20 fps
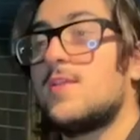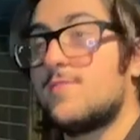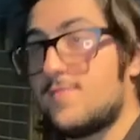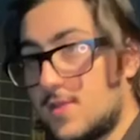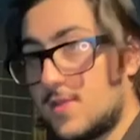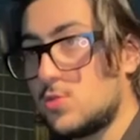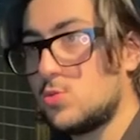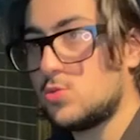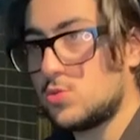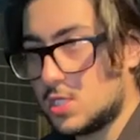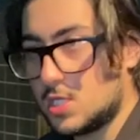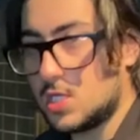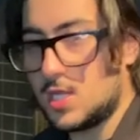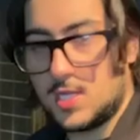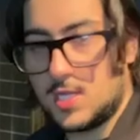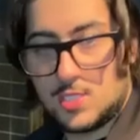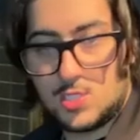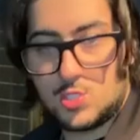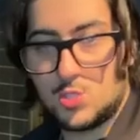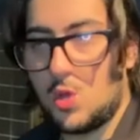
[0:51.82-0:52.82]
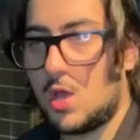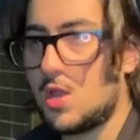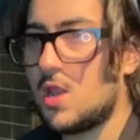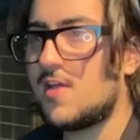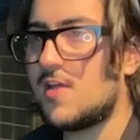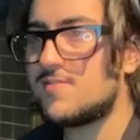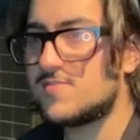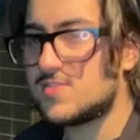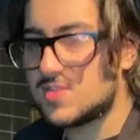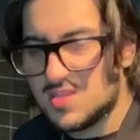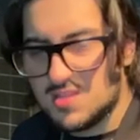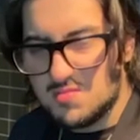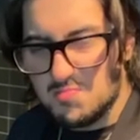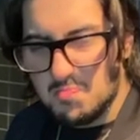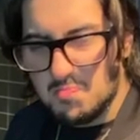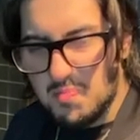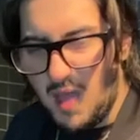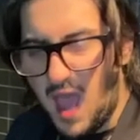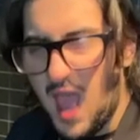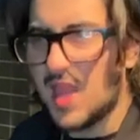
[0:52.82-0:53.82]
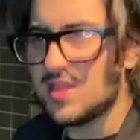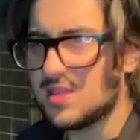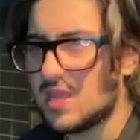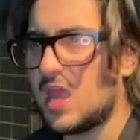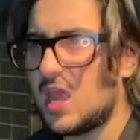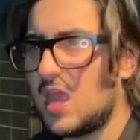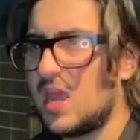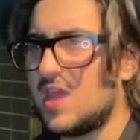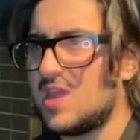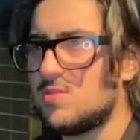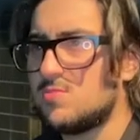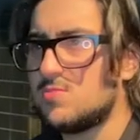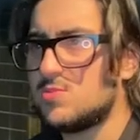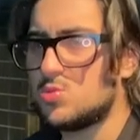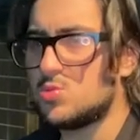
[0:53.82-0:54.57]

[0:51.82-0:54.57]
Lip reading: when you drink, you have bad aim.